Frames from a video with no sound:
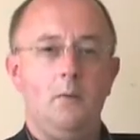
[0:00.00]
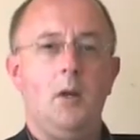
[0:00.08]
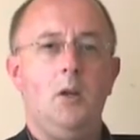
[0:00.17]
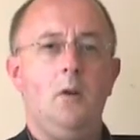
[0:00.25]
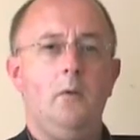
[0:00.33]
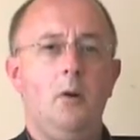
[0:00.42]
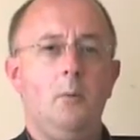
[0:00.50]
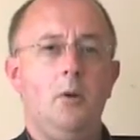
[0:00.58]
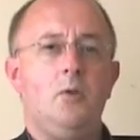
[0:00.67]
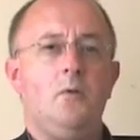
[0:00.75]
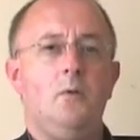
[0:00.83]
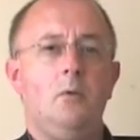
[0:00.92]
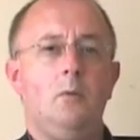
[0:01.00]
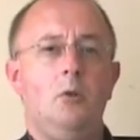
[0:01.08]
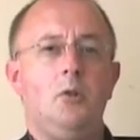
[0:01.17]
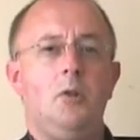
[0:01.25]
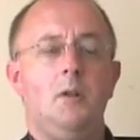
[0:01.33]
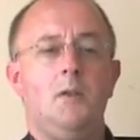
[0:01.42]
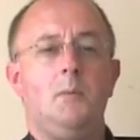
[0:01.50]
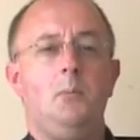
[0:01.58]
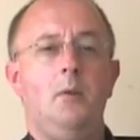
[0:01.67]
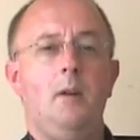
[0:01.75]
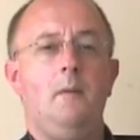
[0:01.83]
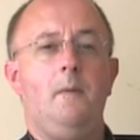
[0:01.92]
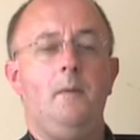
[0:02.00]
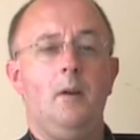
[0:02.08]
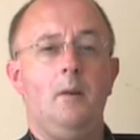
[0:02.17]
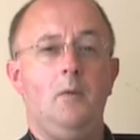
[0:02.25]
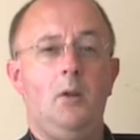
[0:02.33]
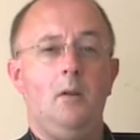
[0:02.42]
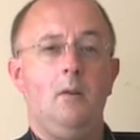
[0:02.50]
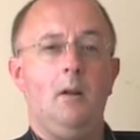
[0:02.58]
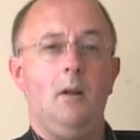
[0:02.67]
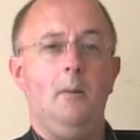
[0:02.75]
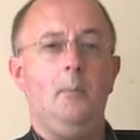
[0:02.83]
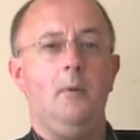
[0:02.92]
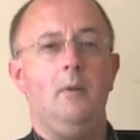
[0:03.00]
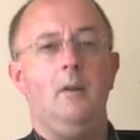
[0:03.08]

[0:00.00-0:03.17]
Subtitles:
Thank you very much for watching this brief video clip.